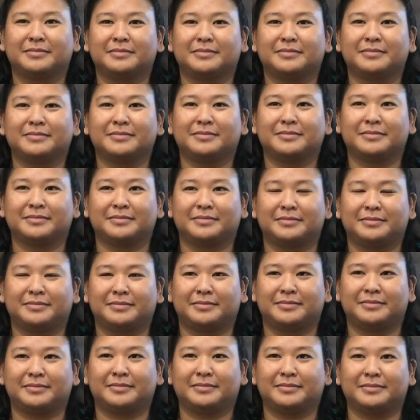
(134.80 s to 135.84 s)

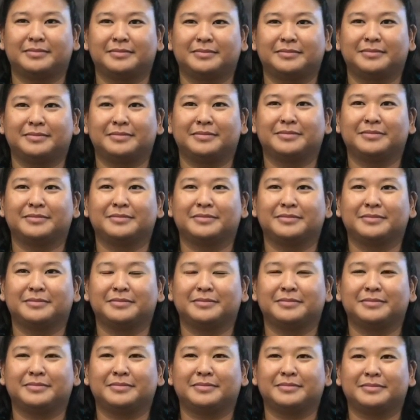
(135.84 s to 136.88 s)

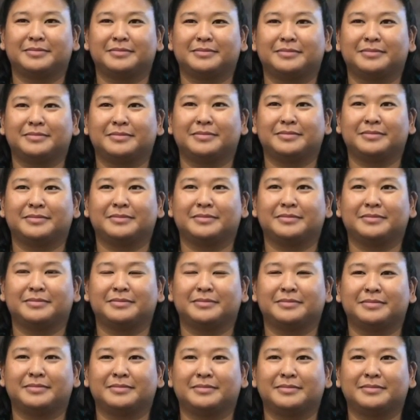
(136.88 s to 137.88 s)
[no speech]